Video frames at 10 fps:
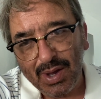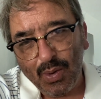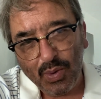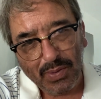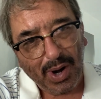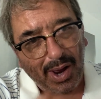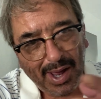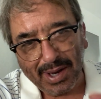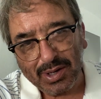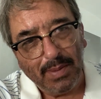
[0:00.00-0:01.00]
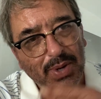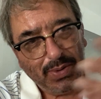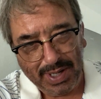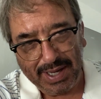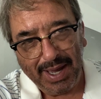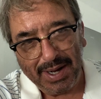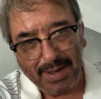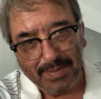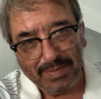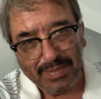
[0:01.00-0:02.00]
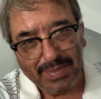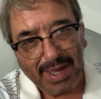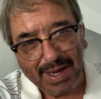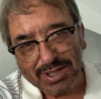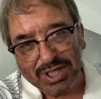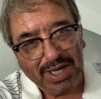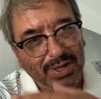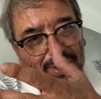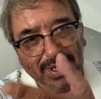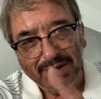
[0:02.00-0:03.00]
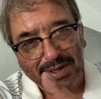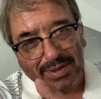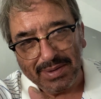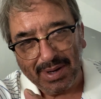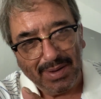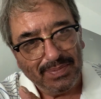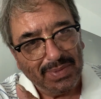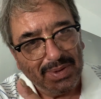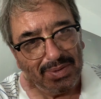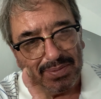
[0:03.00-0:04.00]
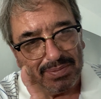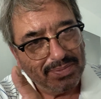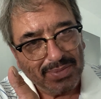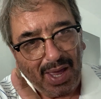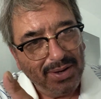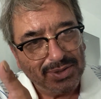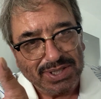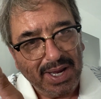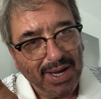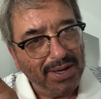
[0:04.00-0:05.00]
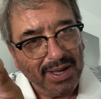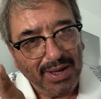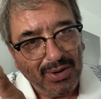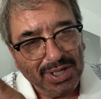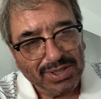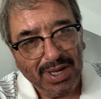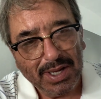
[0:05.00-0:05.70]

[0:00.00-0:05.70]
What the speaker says: we were all communicating, and she couldn't understand English.